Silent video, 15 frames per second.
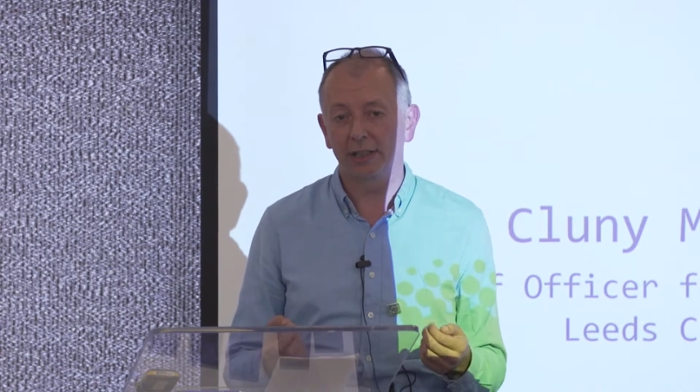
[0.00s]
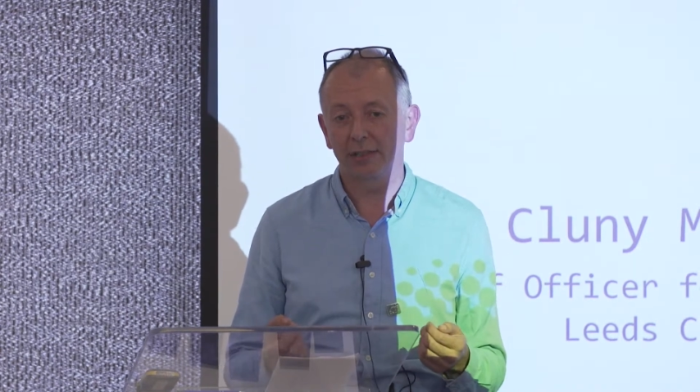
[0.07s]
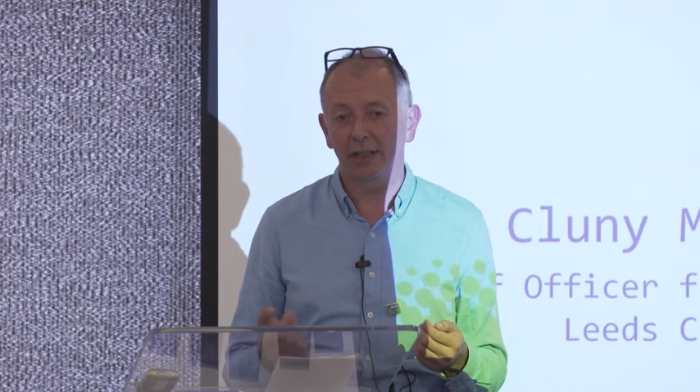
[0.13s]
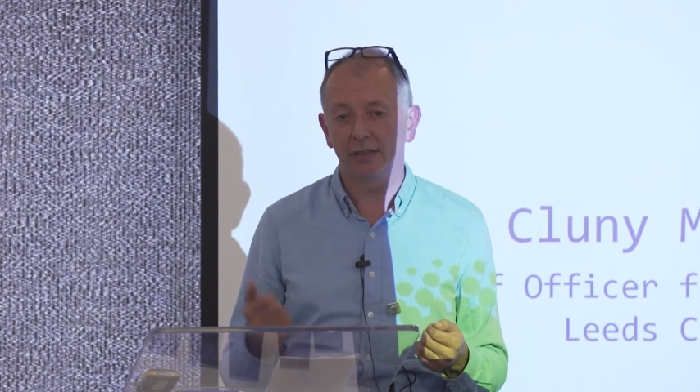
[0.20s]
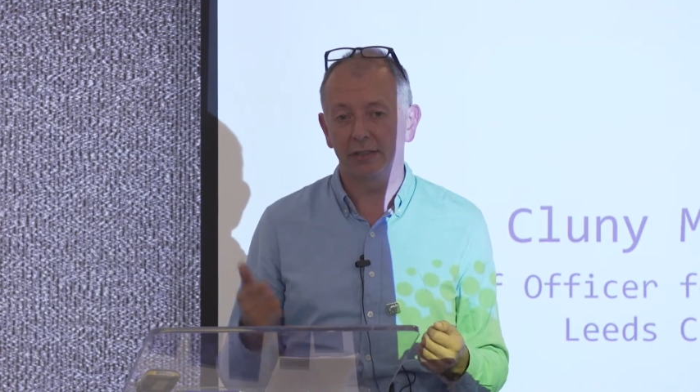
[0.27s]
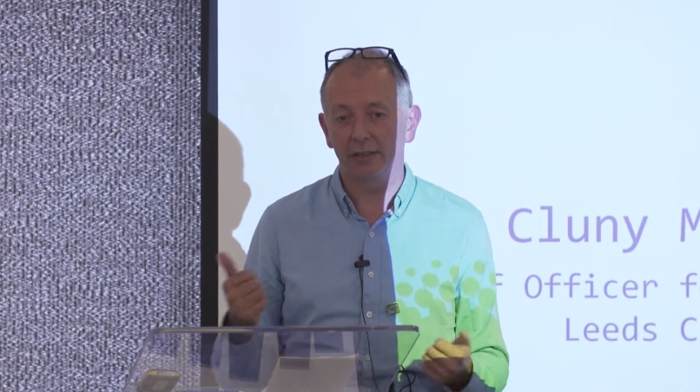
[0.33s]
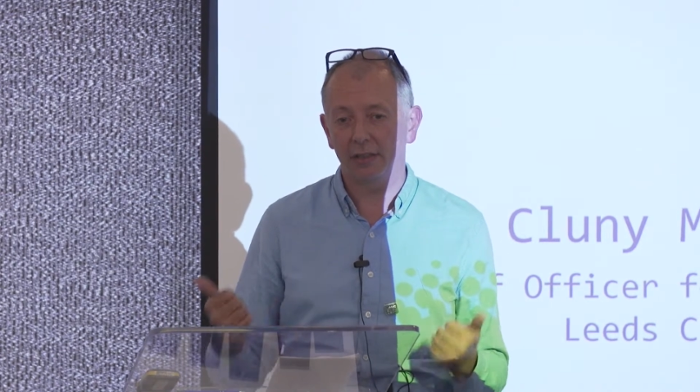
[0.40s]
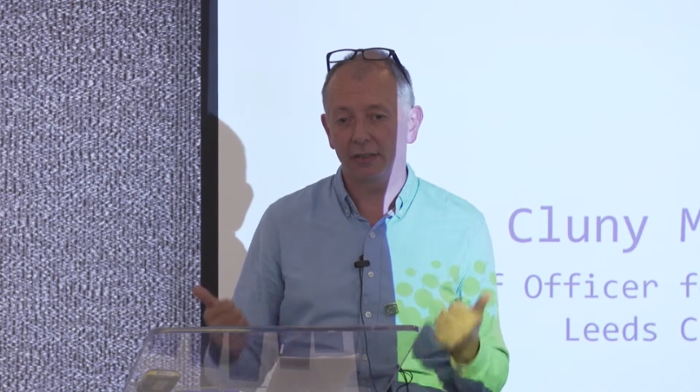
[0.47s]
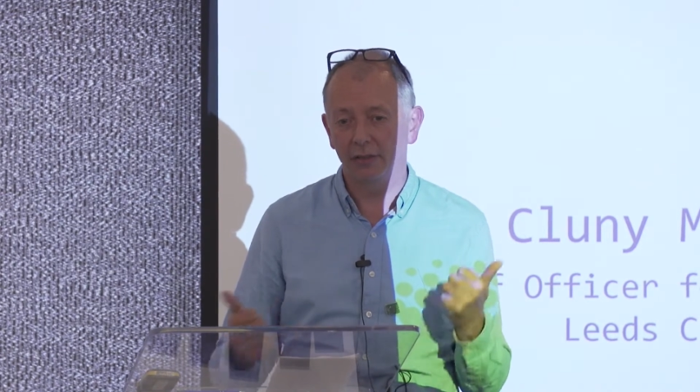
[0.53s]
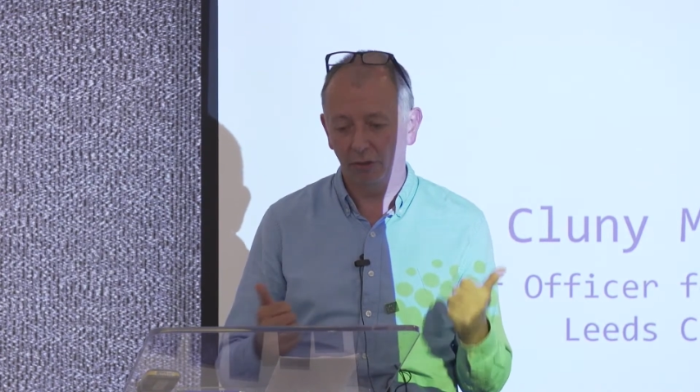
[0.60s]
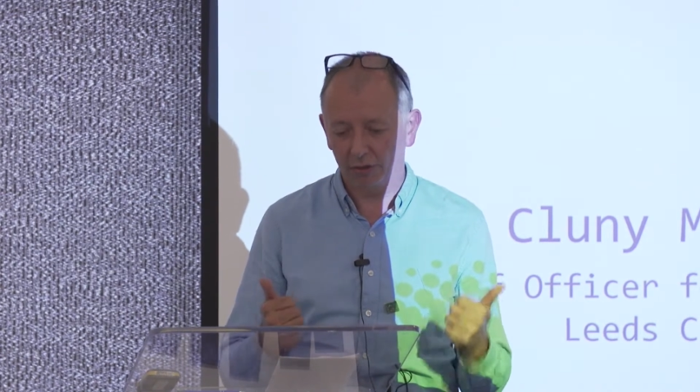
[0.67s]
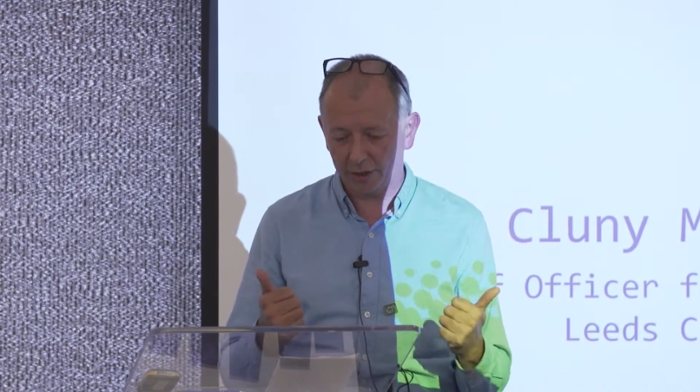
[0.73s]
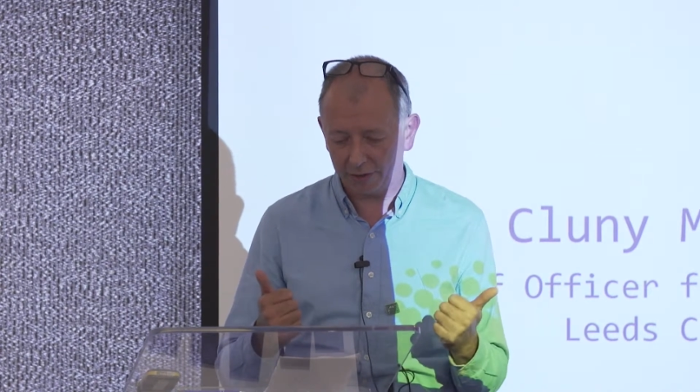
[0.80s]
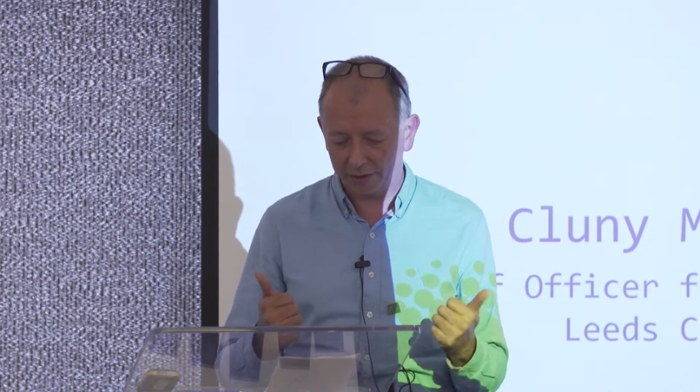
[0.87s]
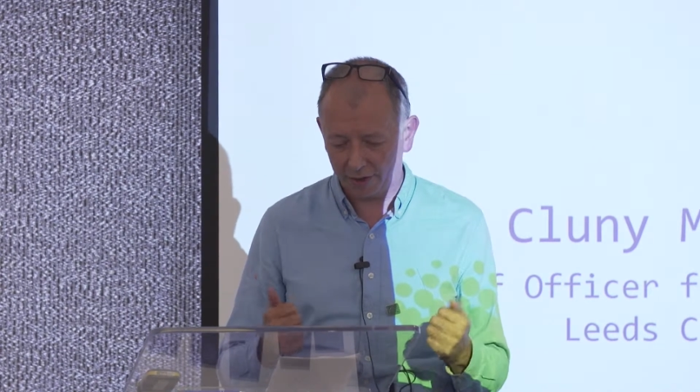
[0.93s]
identities,
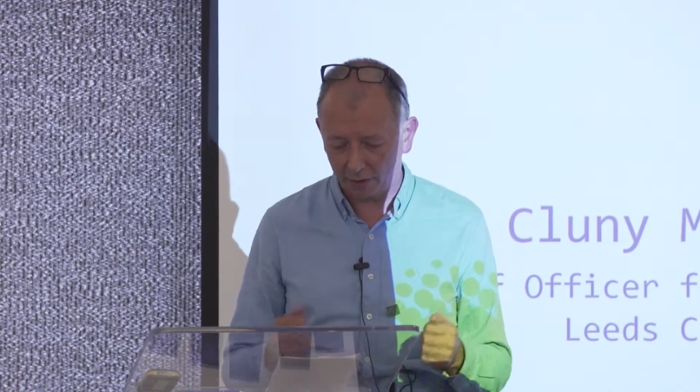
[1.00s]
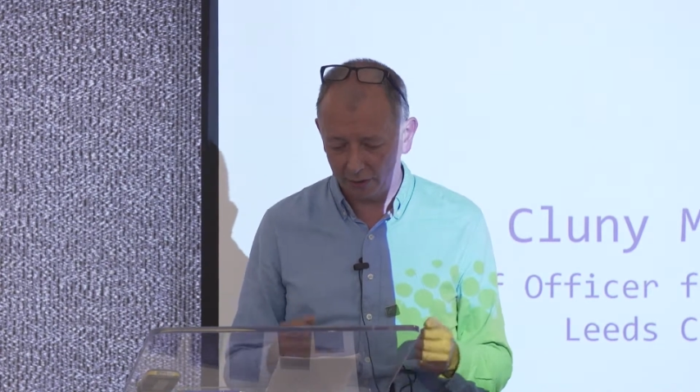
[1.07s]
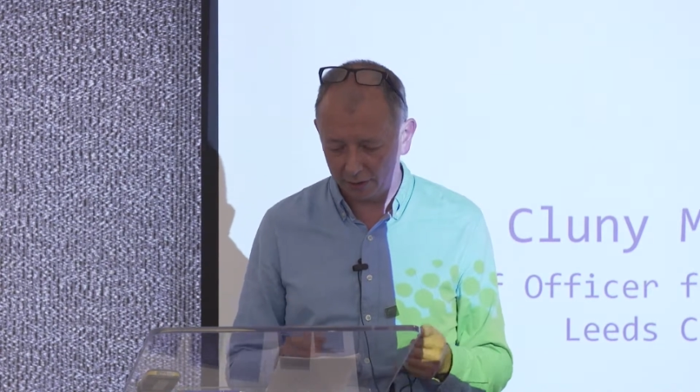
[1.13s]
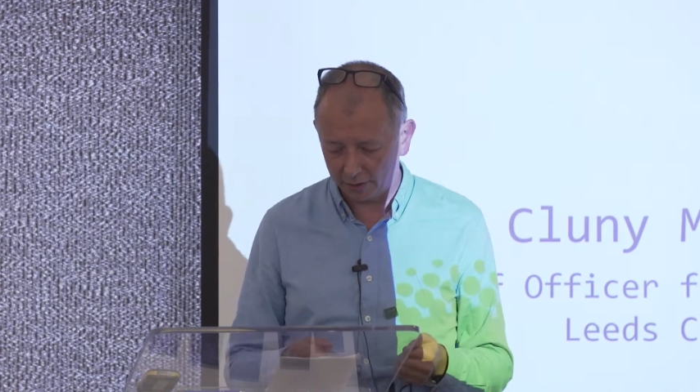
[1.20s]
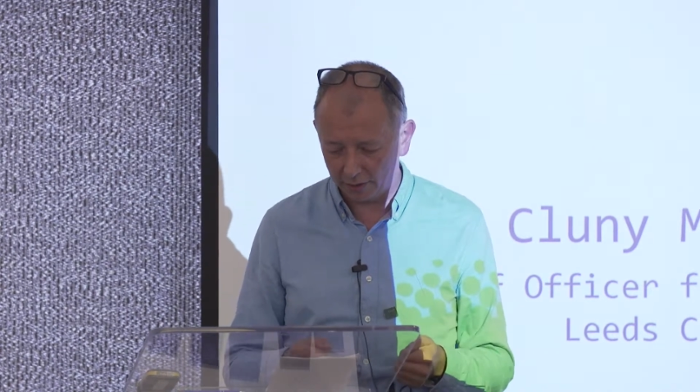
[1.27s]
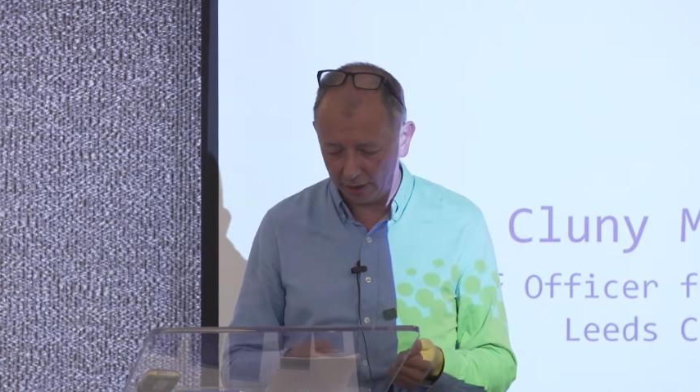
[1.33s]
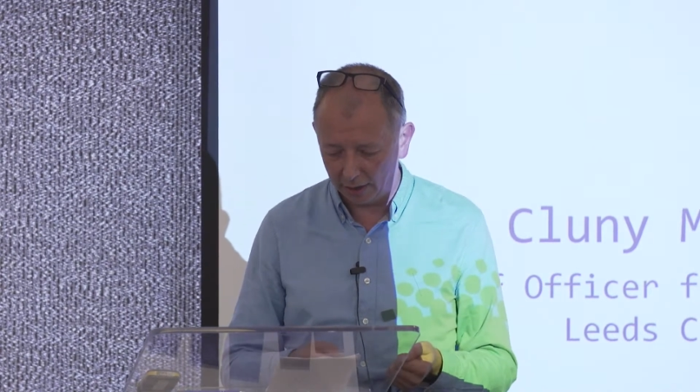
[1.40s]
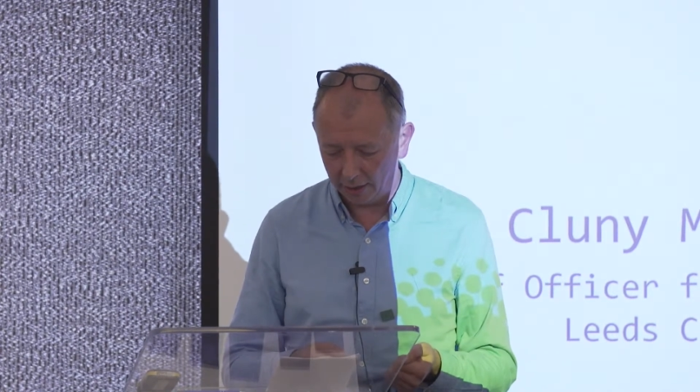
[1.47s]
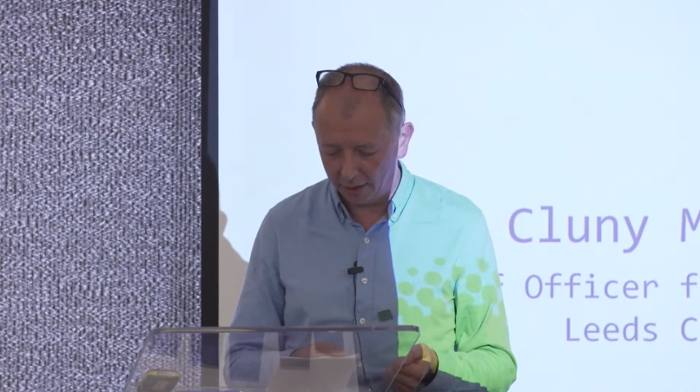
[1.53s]
not just those